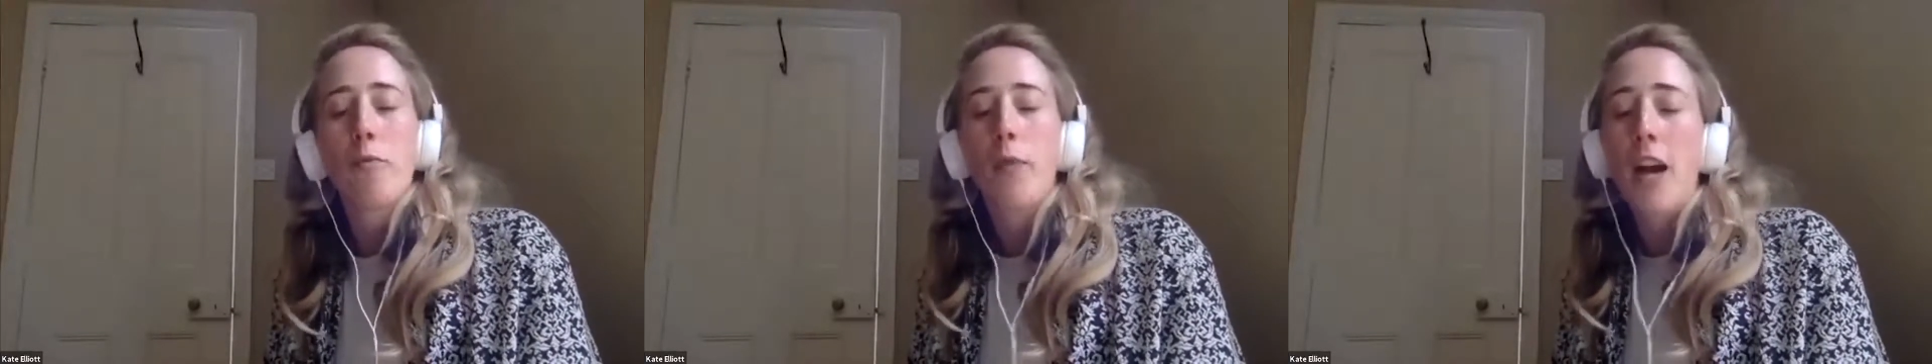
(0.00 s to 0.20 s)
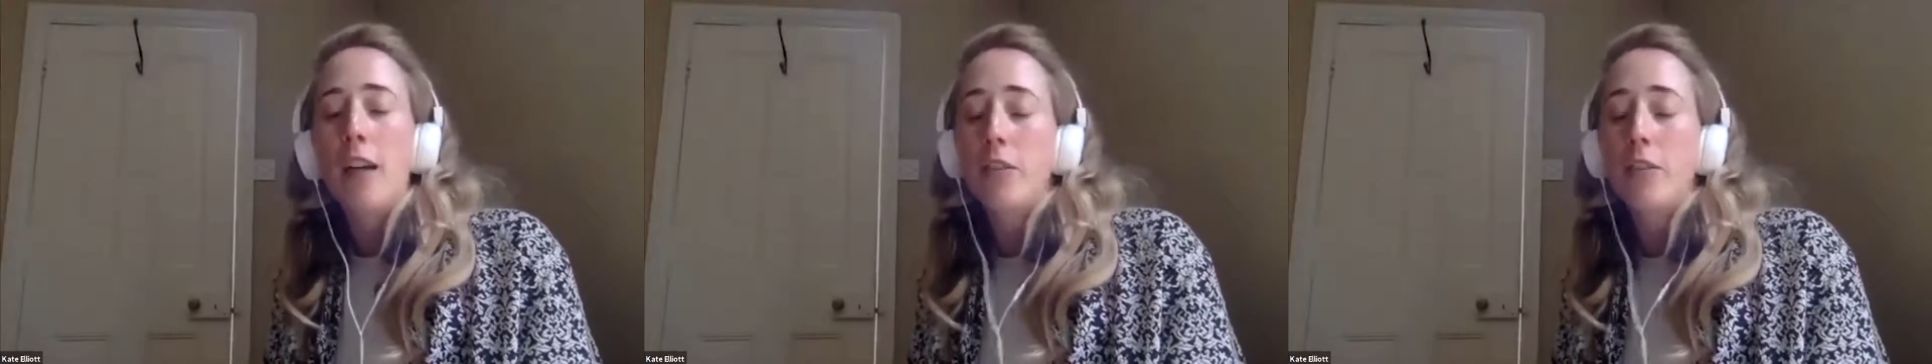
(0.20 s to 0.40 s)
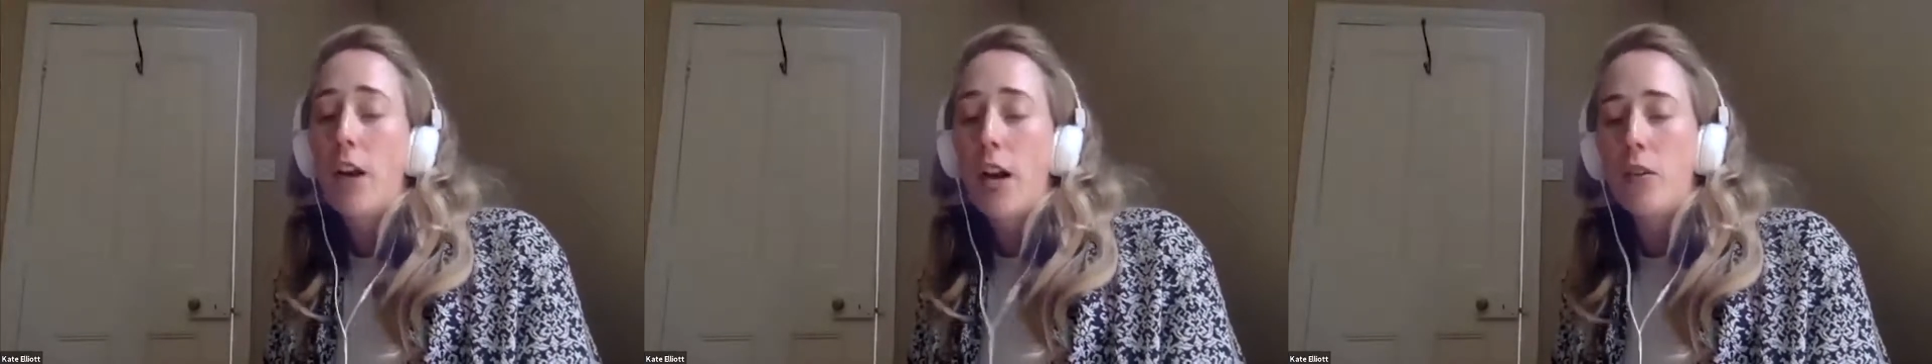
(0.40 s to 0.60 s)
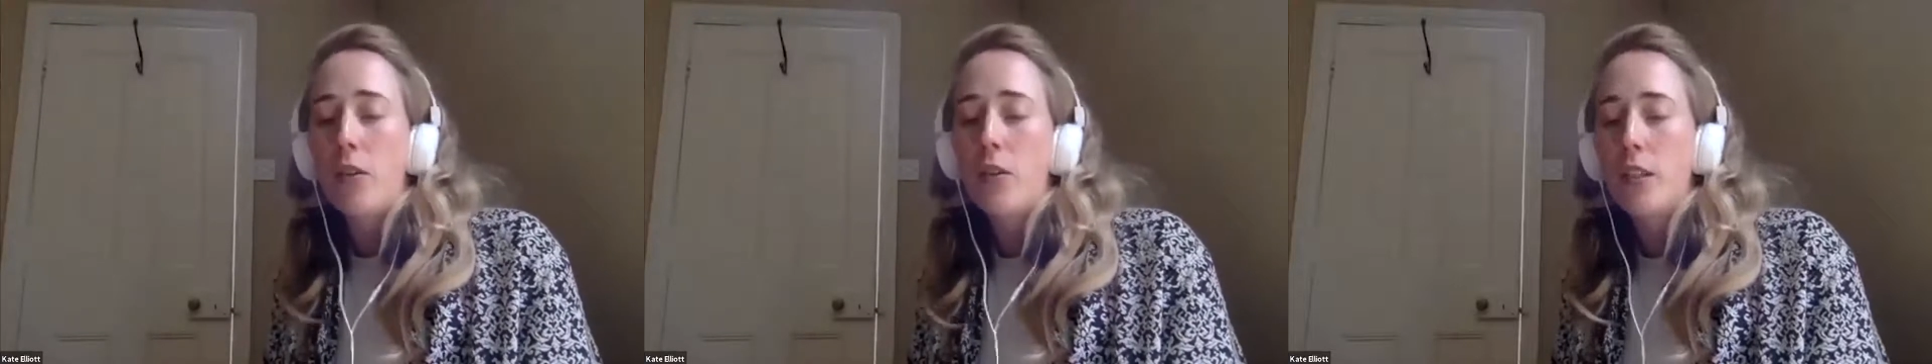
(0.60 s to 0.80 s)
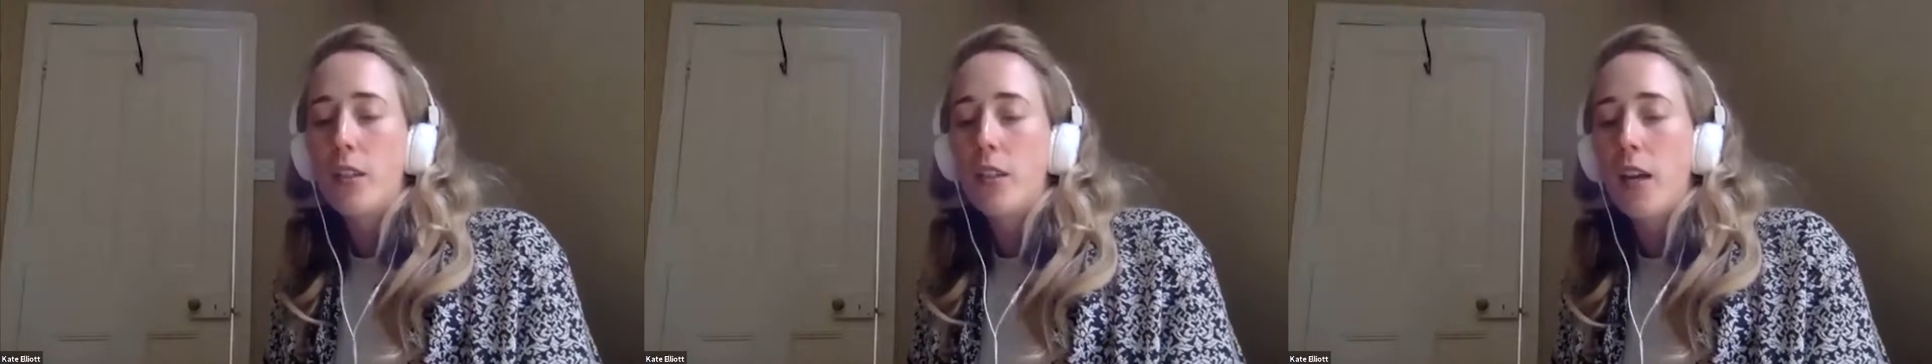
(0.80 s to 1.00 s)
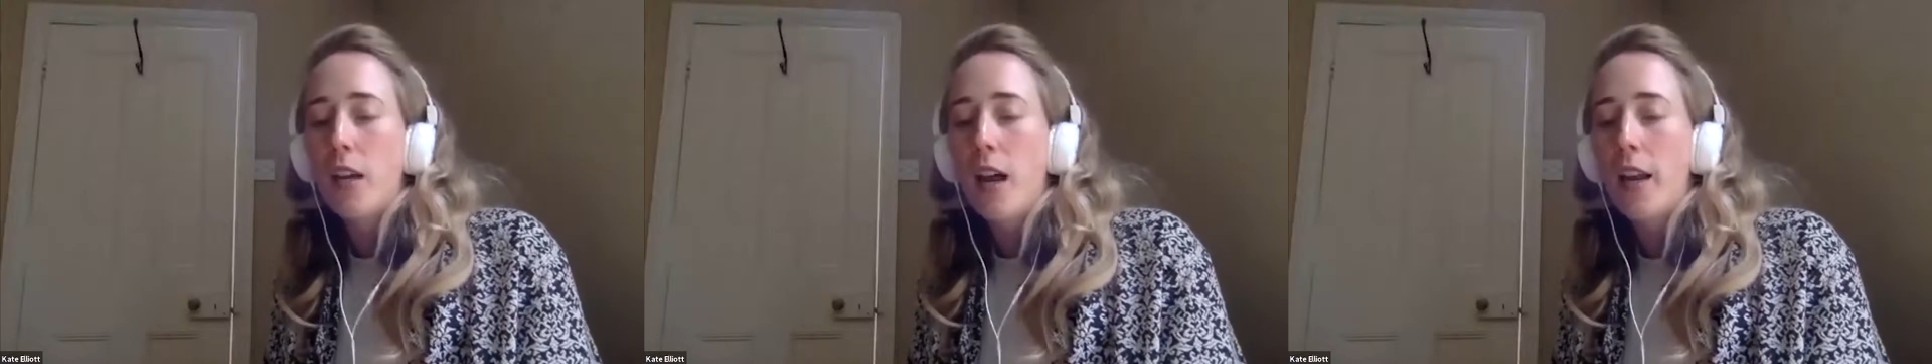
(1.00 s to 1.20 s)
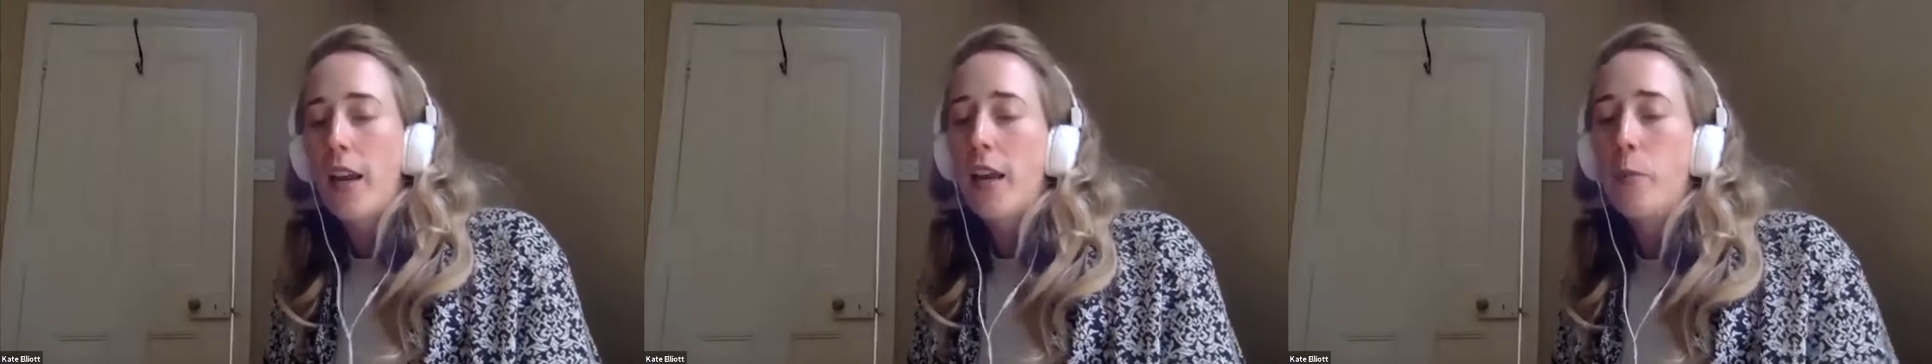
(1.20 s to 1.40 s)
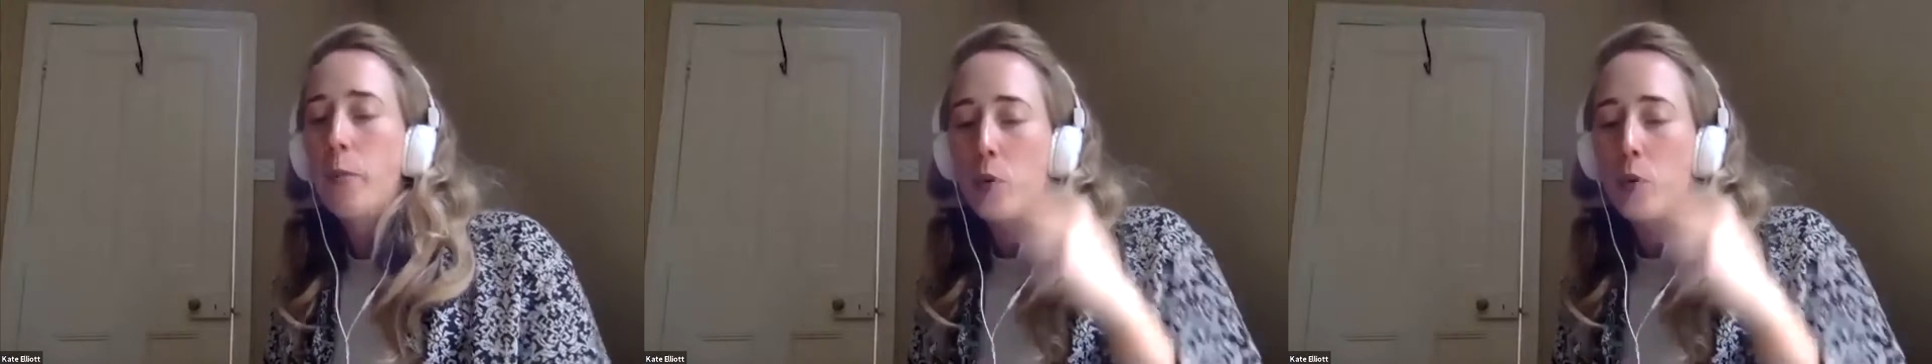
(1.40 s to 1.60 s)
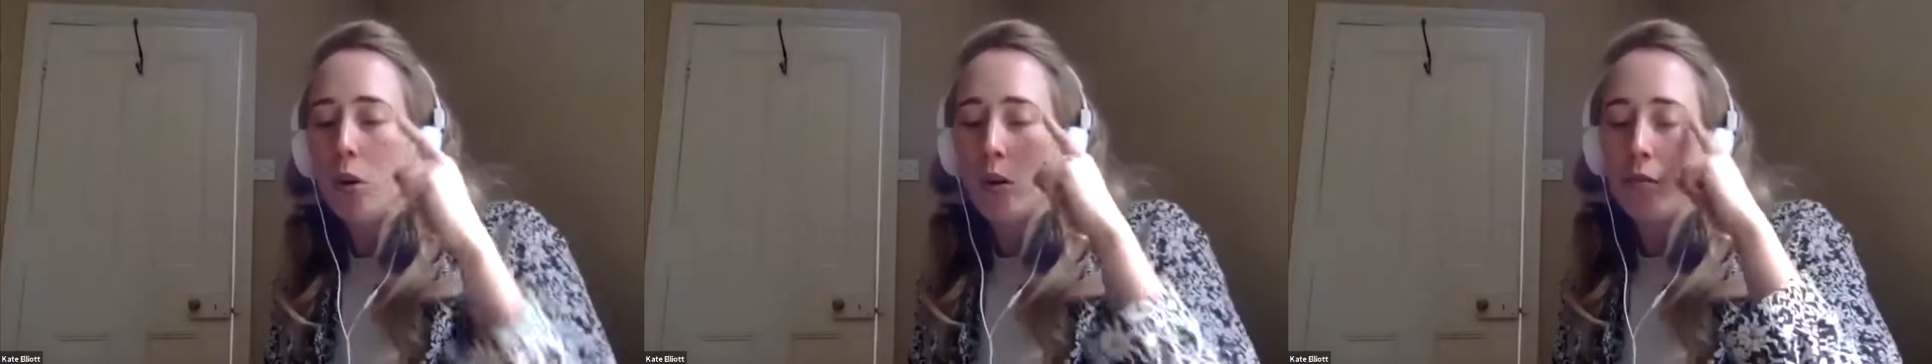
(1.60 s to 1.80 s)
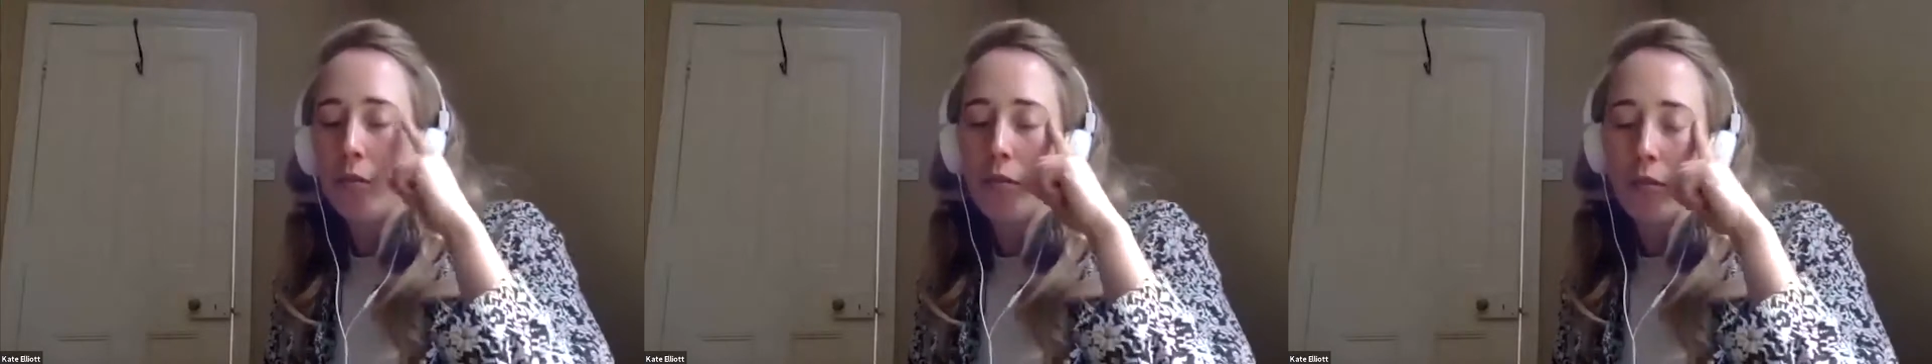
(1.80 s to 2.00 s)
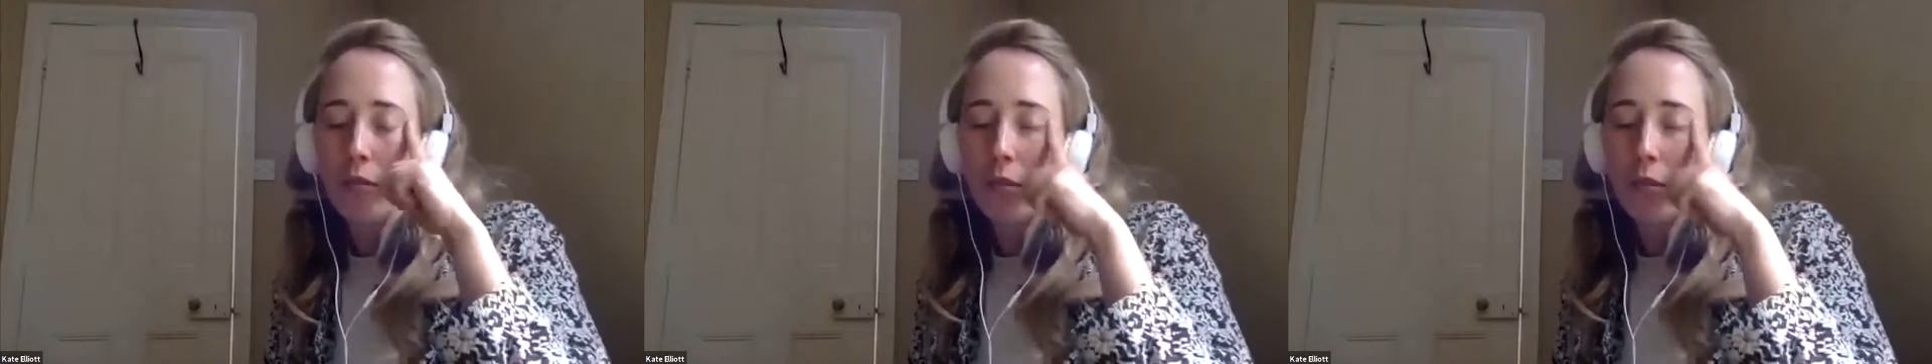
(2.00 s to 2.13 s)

background and improv